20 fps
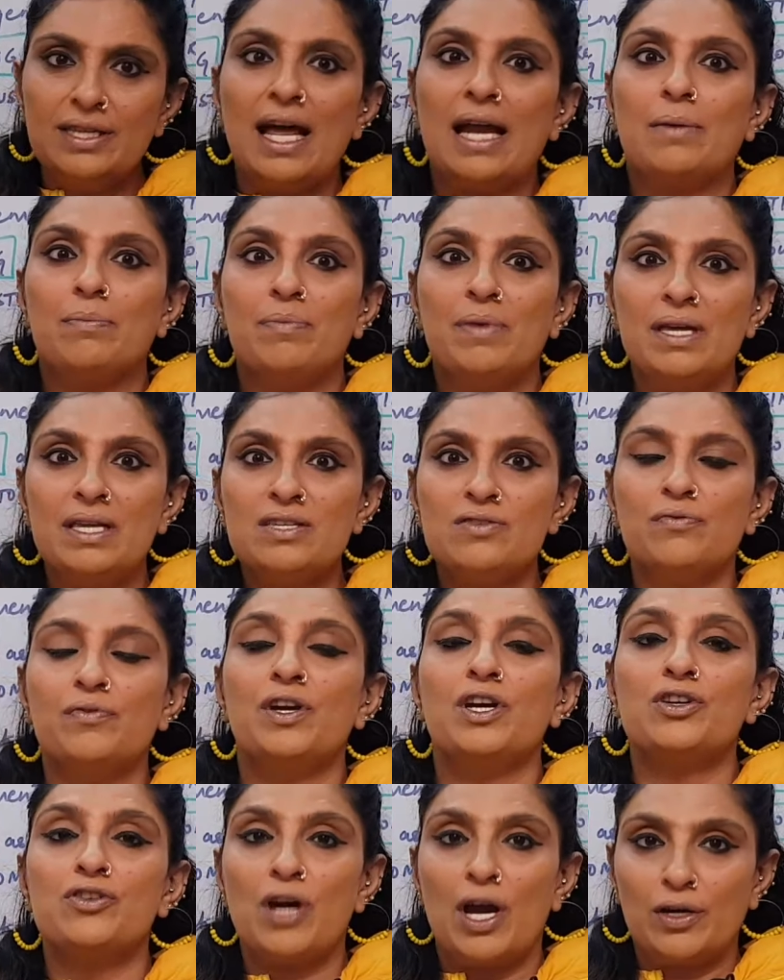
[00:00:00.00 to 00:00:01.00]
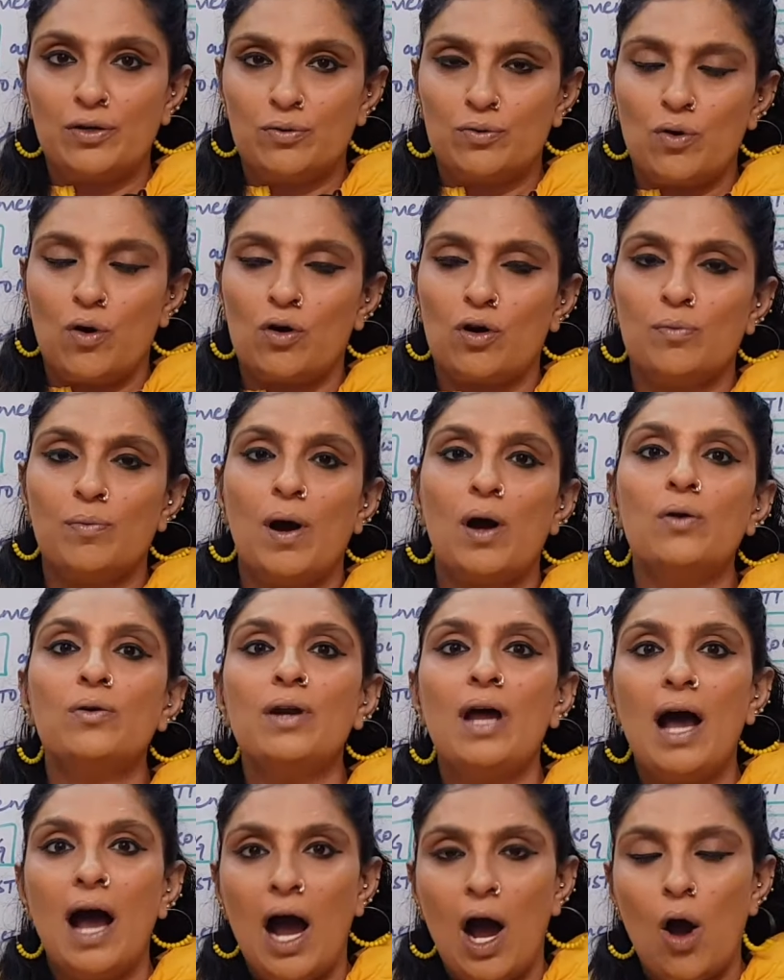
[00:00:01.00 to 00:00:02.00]
That means we are trying to talk about
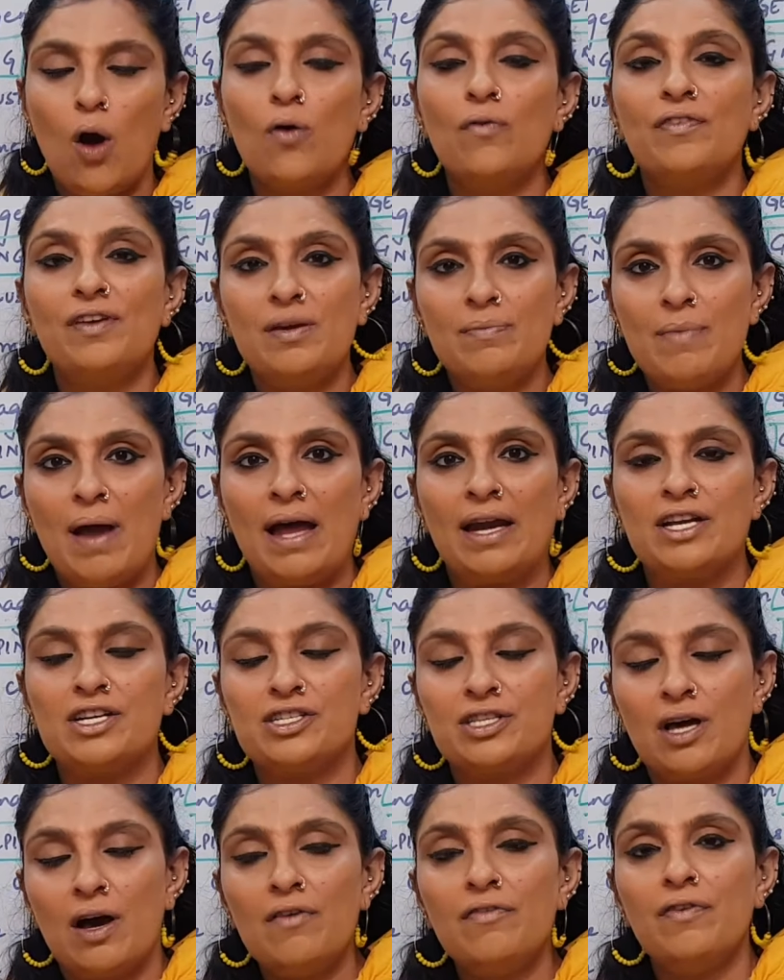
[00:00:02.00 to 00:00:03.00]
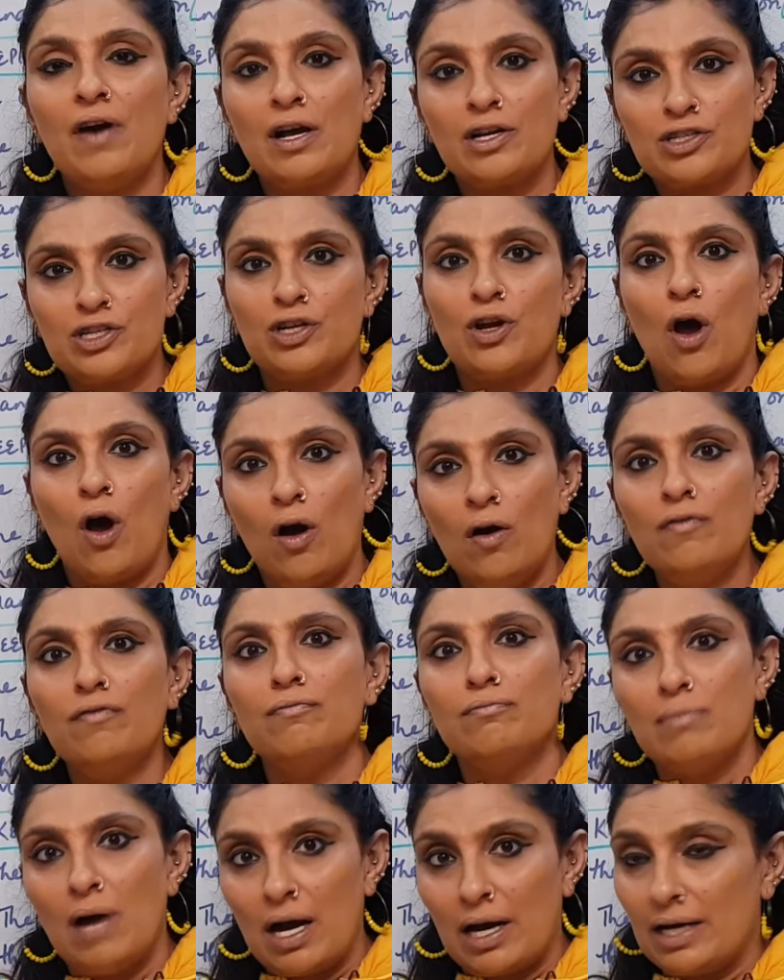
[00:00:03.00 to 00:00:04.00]
how we manage the function
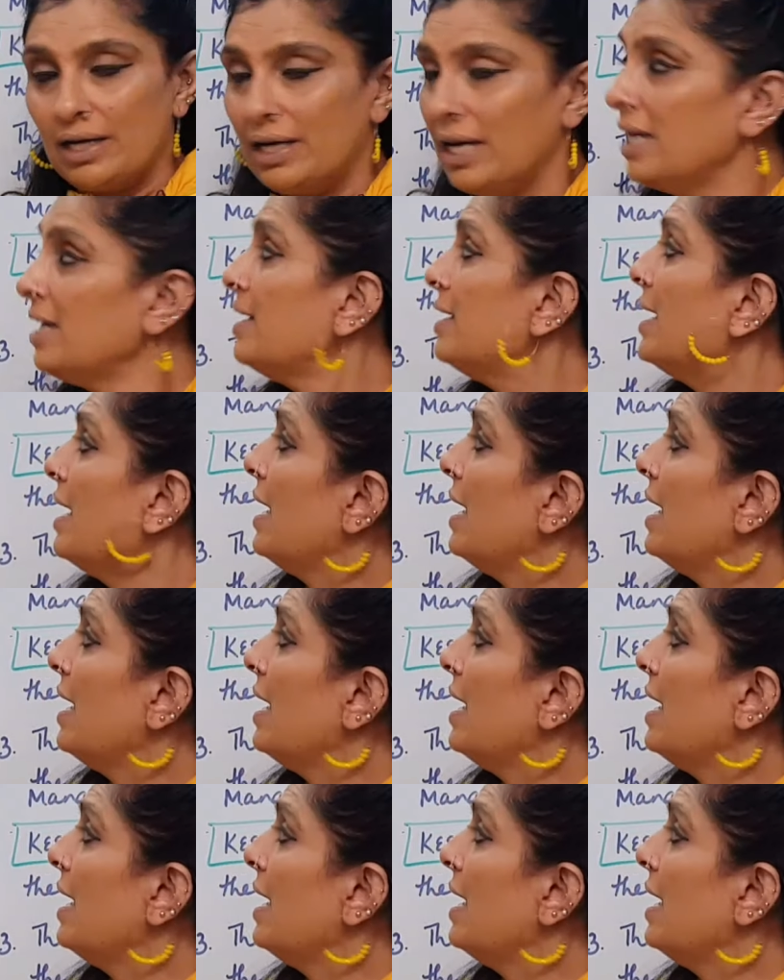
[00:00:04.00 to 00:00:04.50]
of marketing.